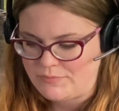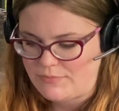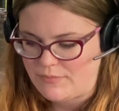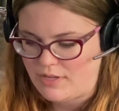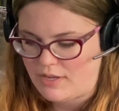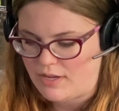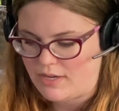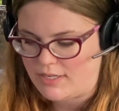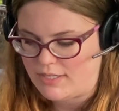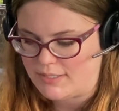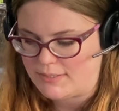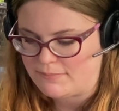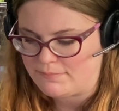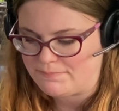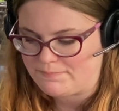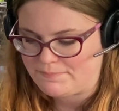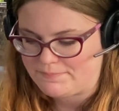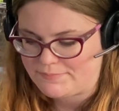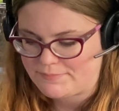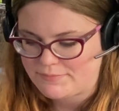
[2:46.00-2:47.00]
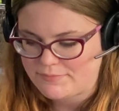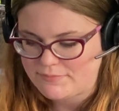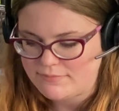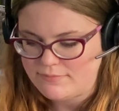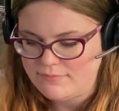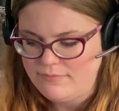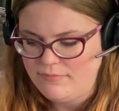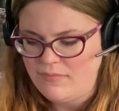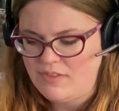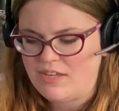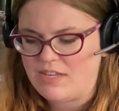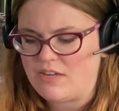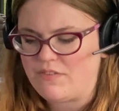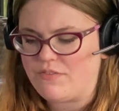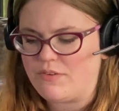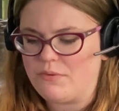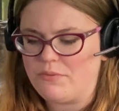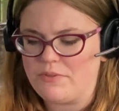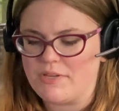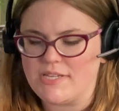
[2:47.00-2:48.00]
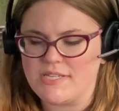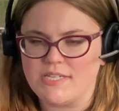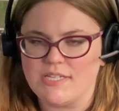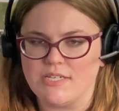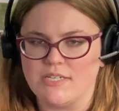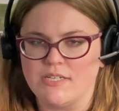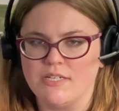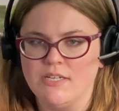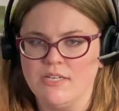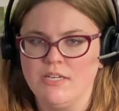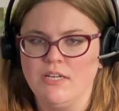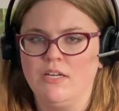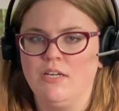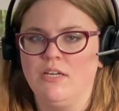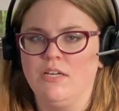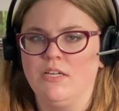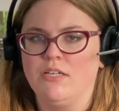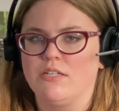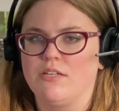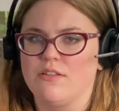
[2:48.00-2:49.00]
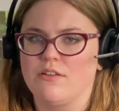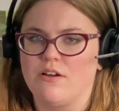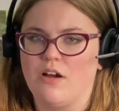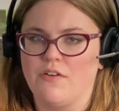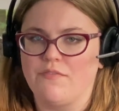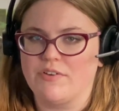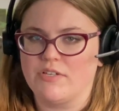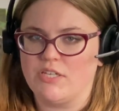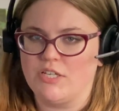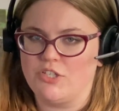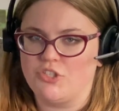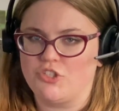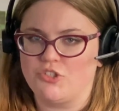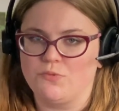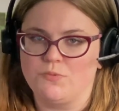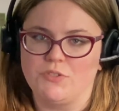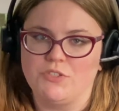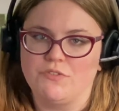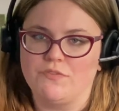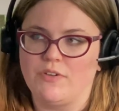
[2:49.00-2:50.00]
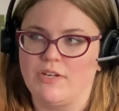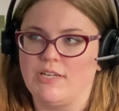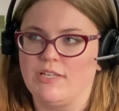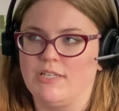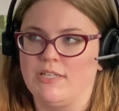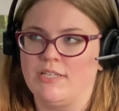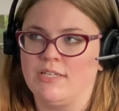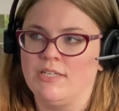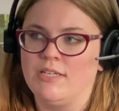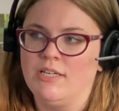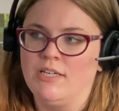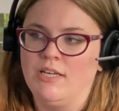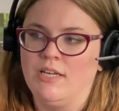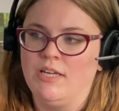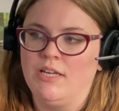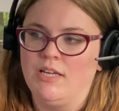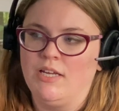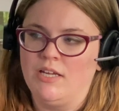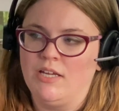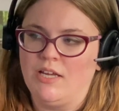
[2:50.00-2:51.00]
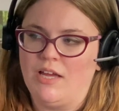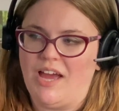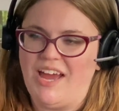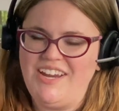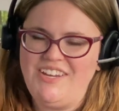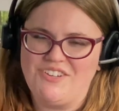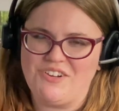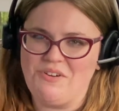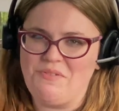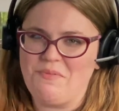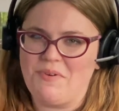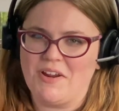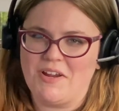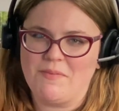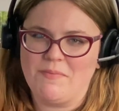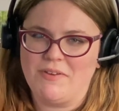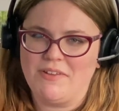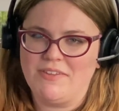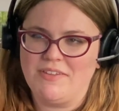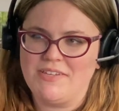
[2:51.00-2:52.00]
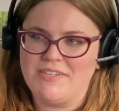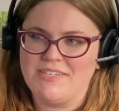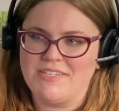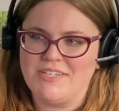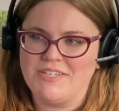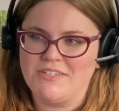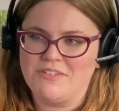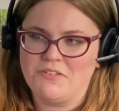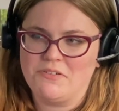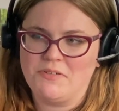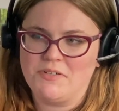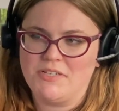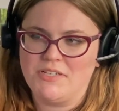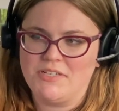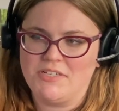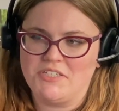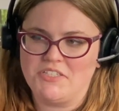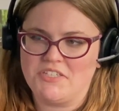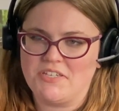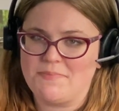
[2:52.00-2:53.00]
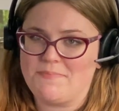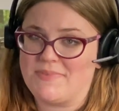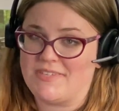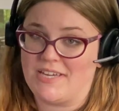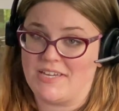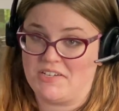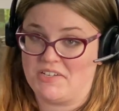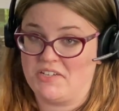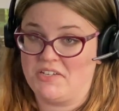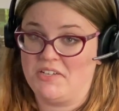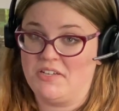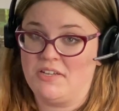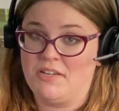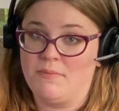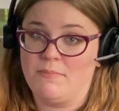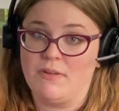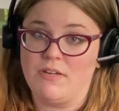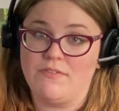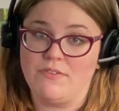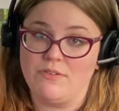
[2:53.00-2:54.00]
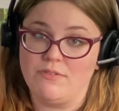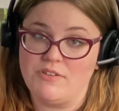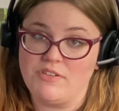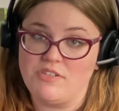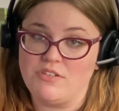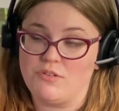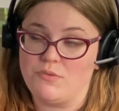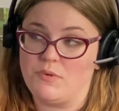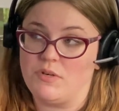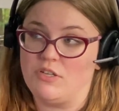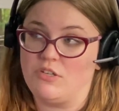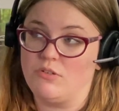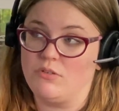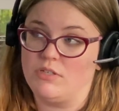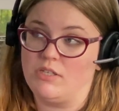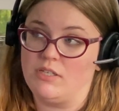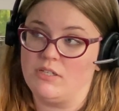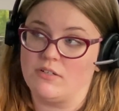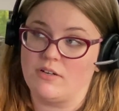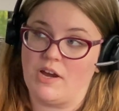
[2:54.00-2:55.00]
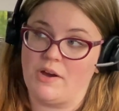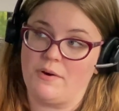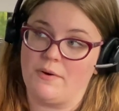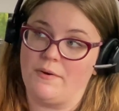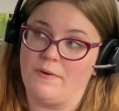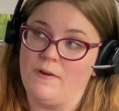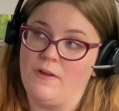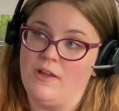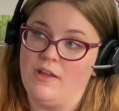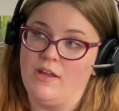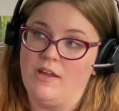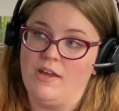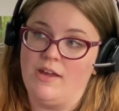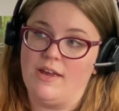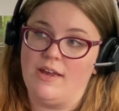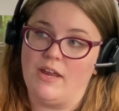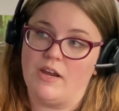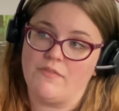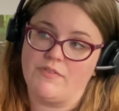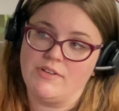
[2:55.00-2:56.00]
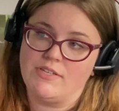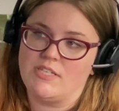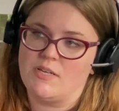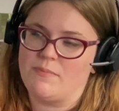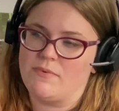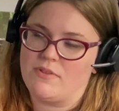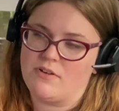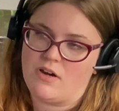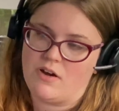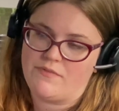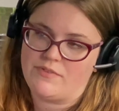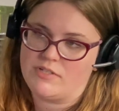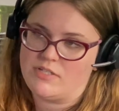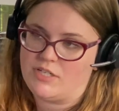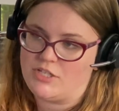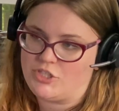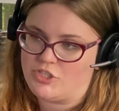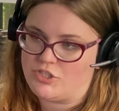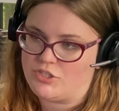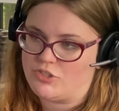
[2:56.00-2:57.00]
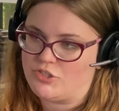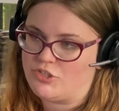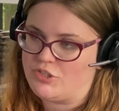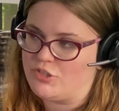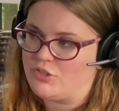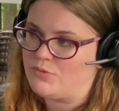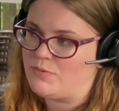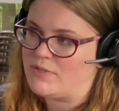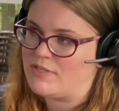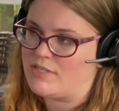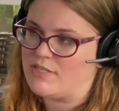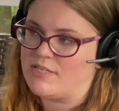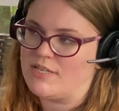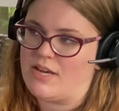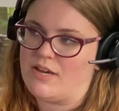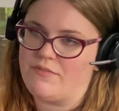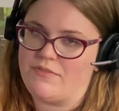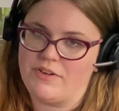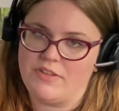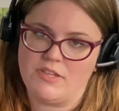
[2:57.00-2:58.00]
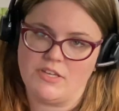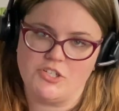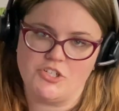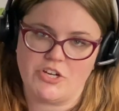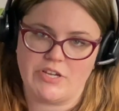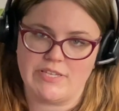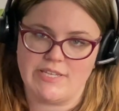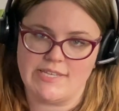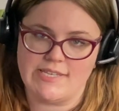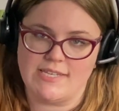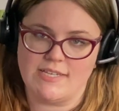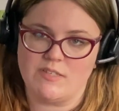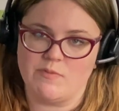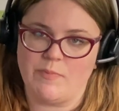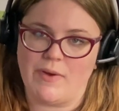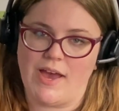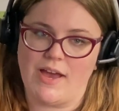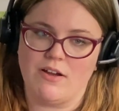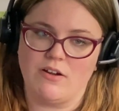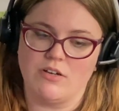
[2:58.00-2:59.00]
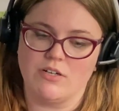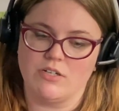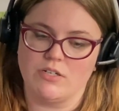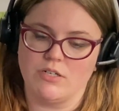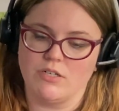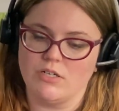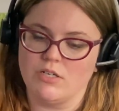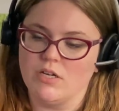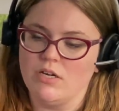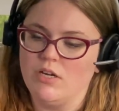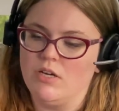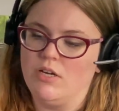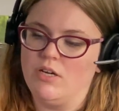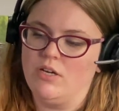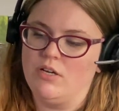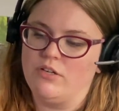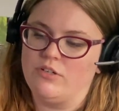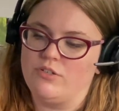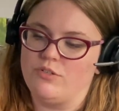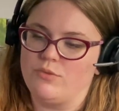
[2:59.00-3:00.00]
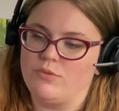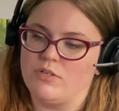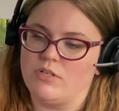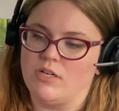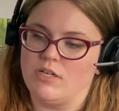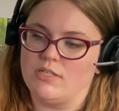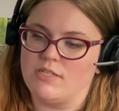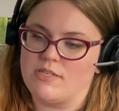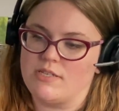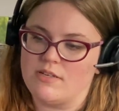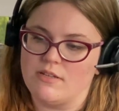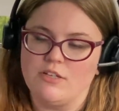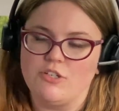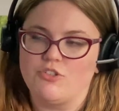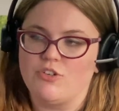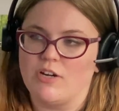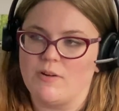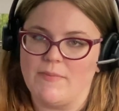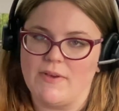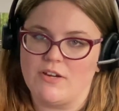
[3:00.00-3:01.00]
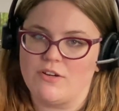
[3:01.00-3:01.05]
And if you listen to the conversation, which frankly I don't recommend listening to it, it's upsetting, but if you listen to it, you'll hear how at every step of the conversation she twists everything Jessie says back on her to constantly try to make